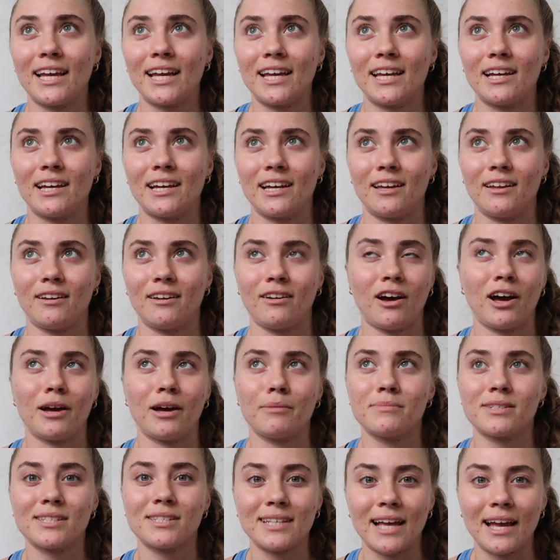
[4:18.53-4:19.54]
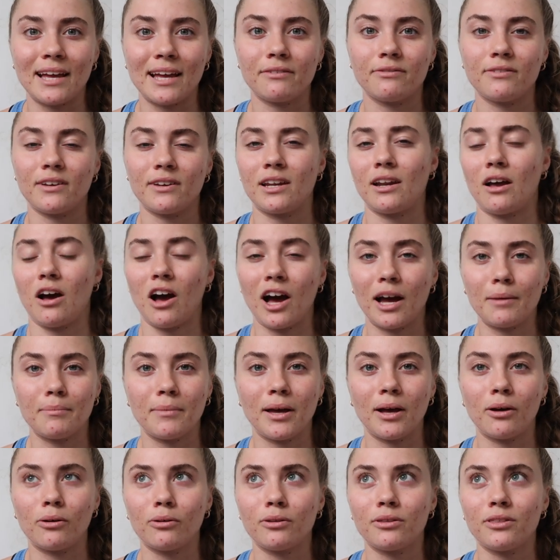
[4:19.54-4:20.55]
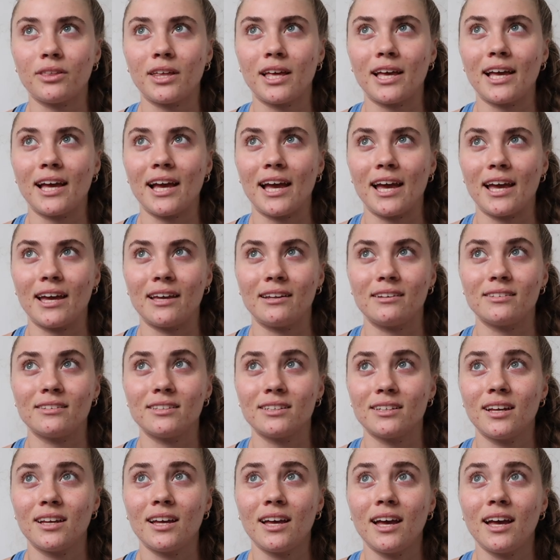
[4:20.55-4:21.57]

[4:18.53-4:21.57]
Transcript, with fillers: eat and I'm safe and I'm healthy and